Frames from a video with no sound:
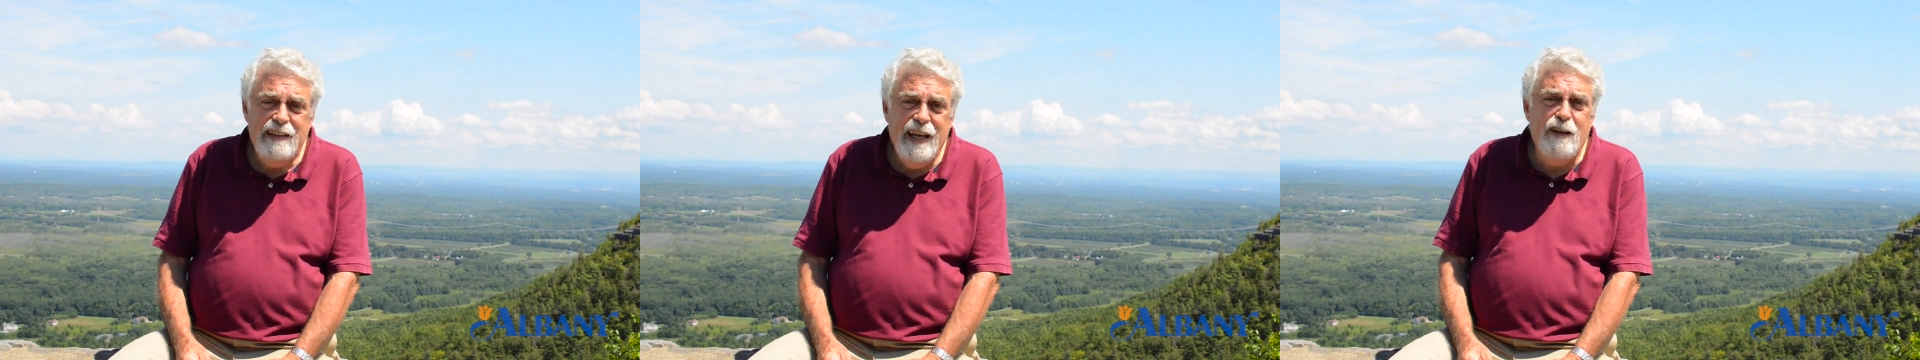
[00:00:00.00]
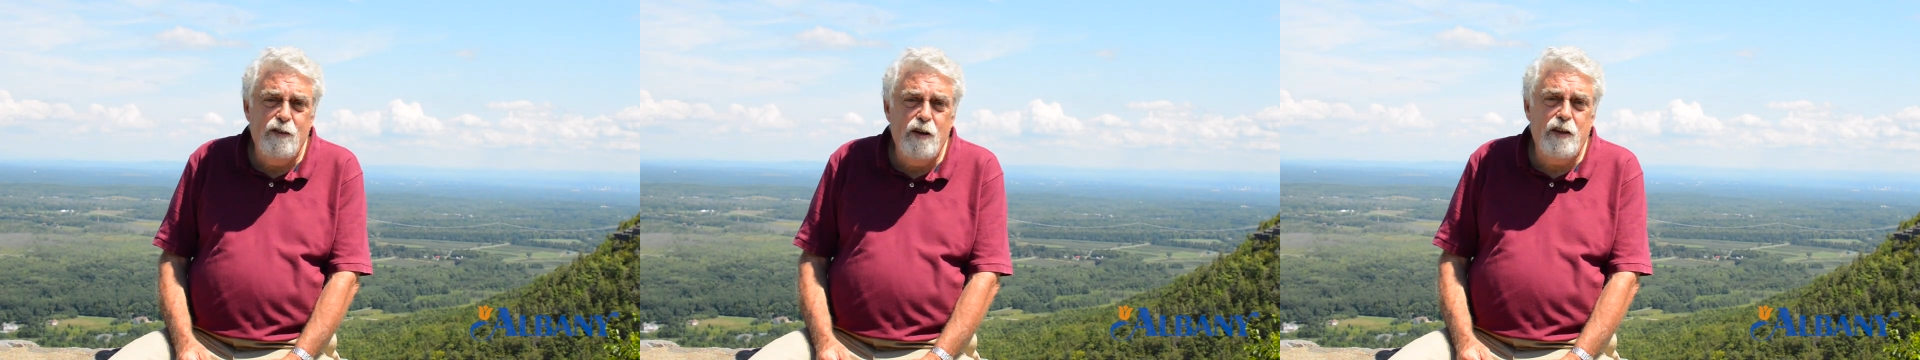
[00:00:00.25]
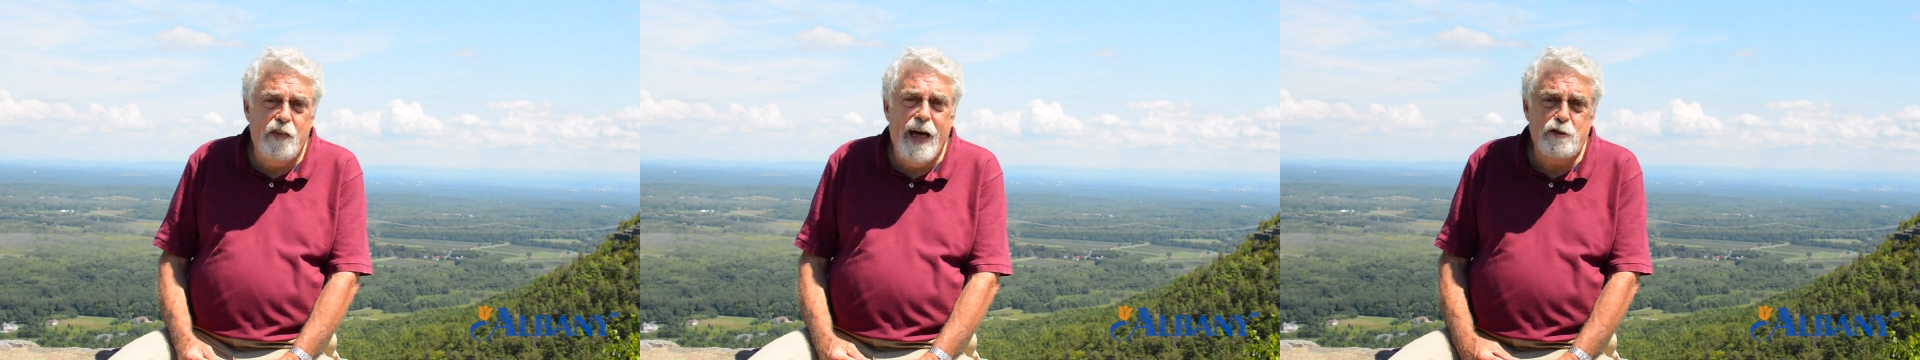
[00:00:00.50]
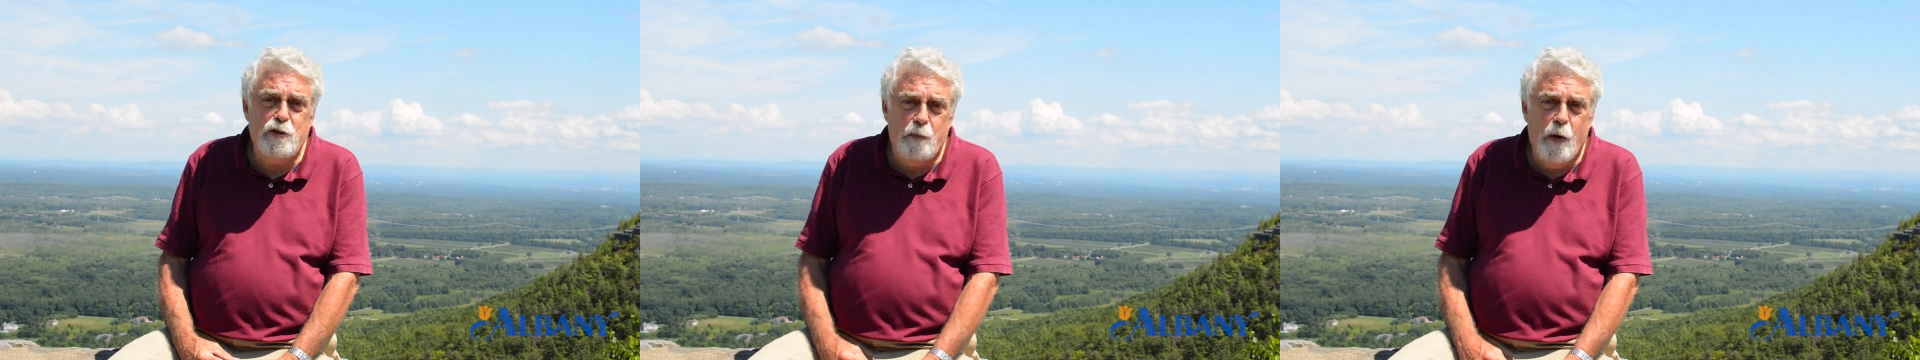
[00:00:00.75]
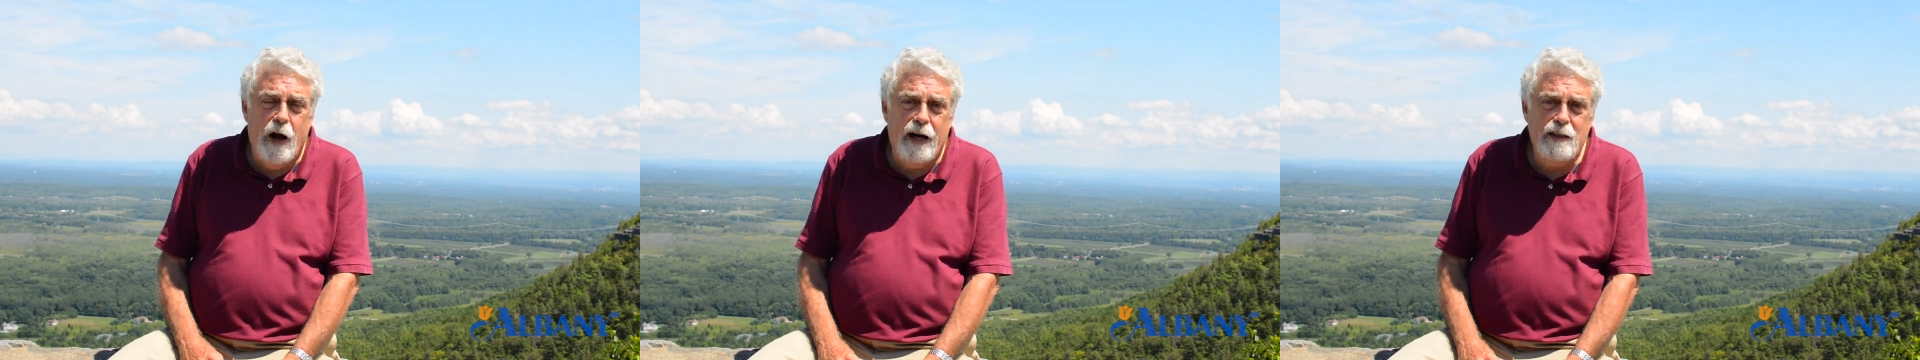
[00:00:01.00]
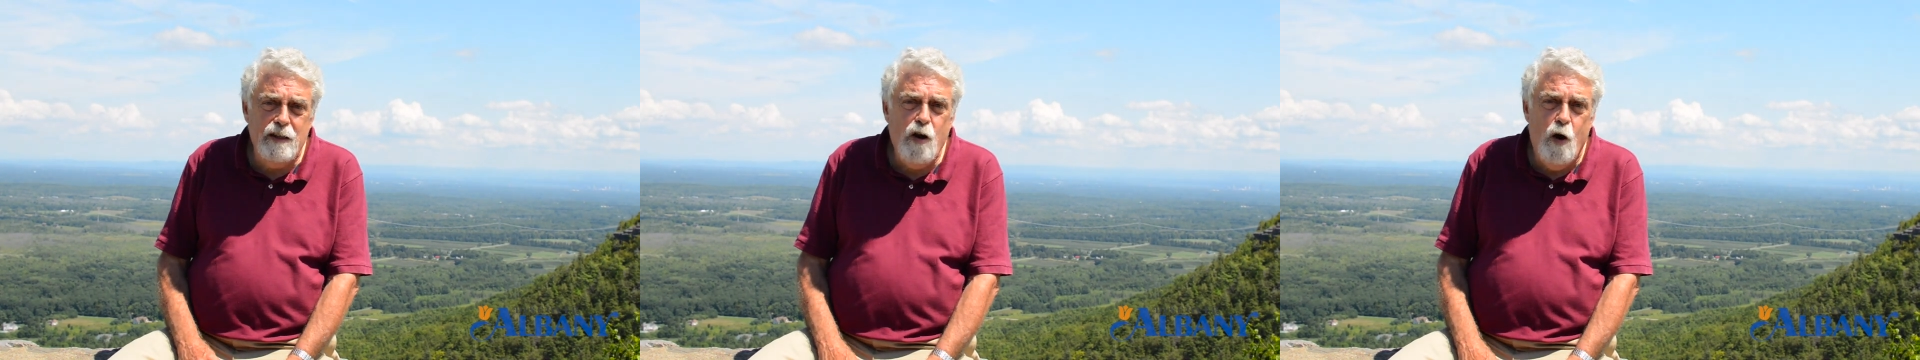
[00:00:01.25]
Take a look at Thatcher
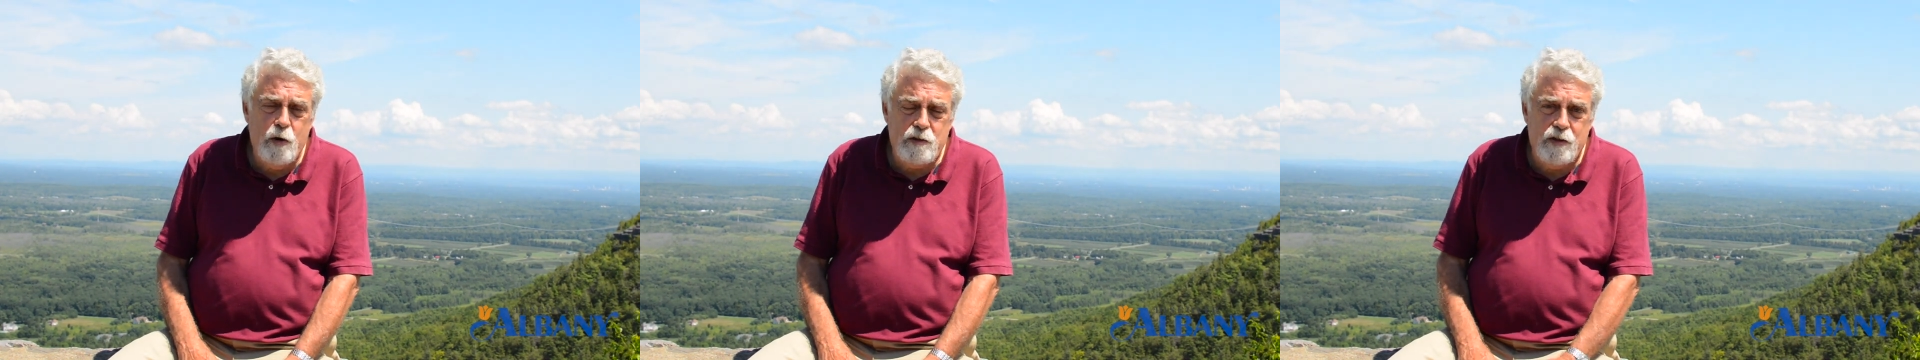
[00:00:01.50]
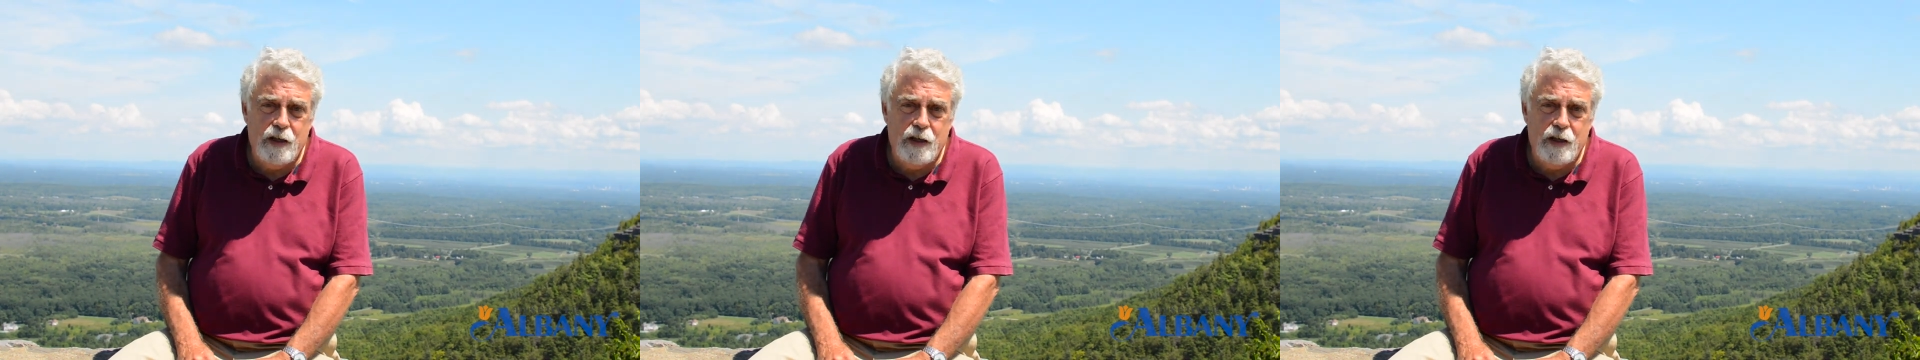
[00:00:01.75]
Park. You know it's